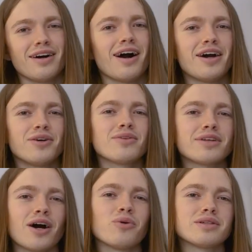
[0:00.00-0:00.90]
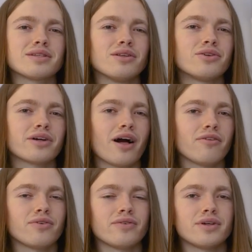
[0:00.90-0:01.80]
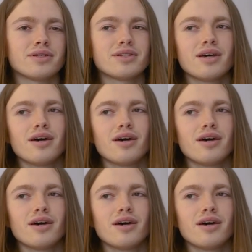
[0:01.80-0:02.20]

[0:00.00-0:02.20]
I know that our Cyrillic alphabet